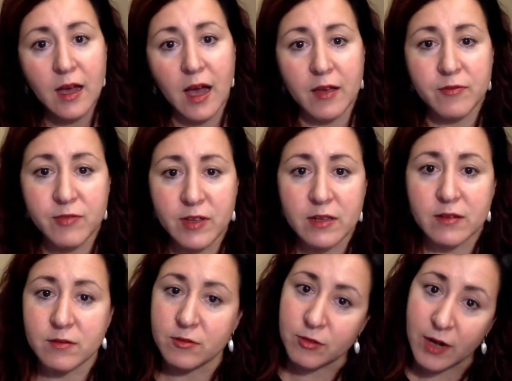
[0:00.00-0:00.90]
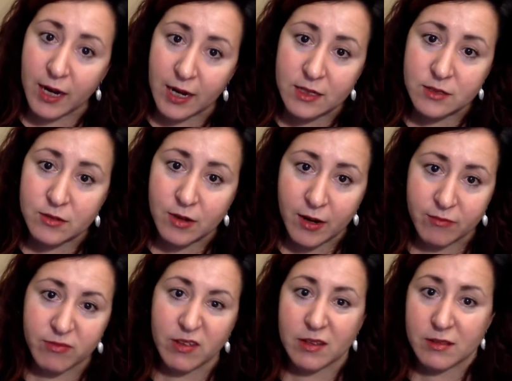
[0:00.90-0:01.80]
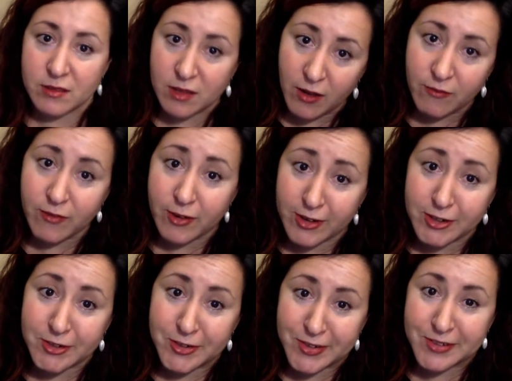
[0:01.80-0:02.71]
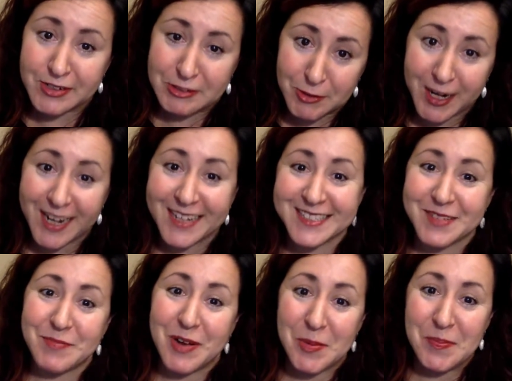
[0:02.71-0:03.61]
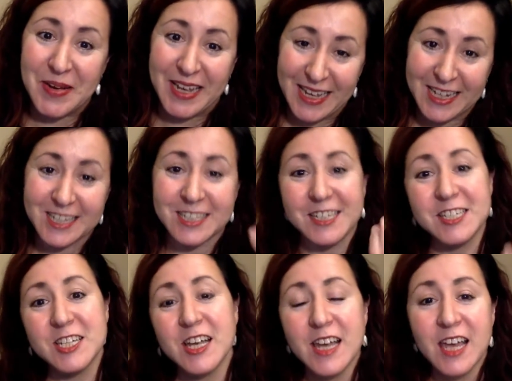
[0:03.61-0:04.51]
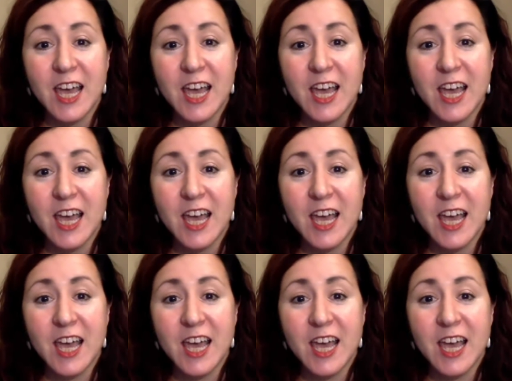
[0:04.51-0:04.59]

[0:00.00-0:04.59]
I feel great, or I feel not very great about my English.